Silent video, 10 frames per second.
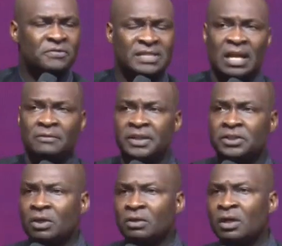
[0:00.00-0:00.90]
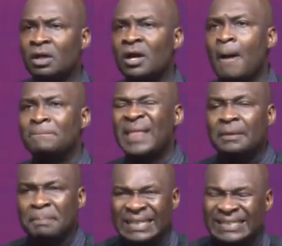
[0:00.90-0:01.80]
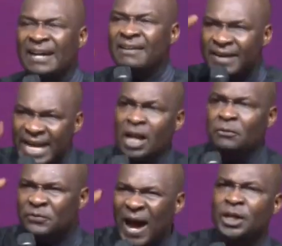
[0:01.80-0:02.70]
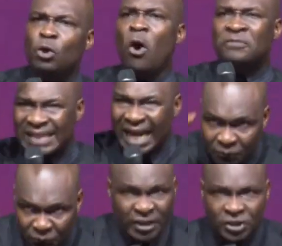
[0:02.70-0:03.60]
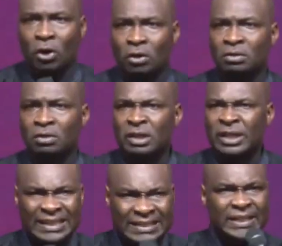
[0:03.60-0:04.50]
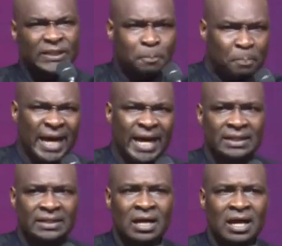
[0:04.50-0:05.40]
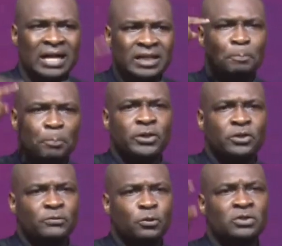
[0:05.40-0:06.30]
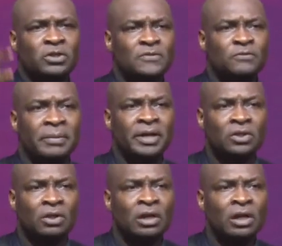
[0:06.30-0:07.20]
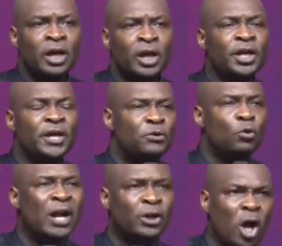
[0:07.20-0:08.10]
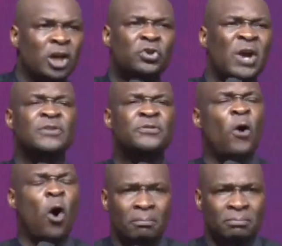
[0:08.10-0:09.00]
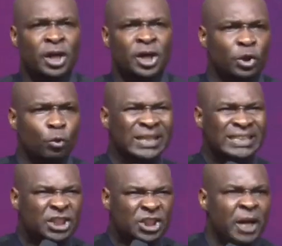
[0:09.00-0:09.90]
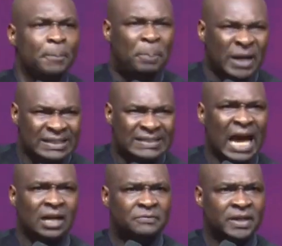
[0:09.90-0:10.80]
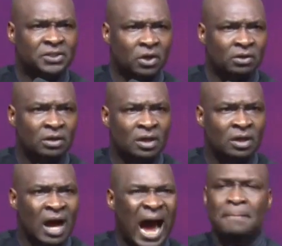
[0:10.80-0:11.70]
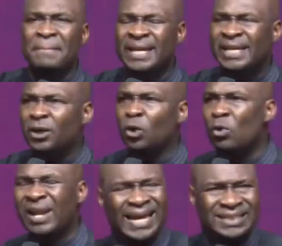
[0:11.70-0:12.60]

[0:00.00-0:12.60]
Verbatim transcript: salvation. That means the real value of salvation is displayed at the point of your transformation. If you are not transformed, you will cheapen salvation and make it look like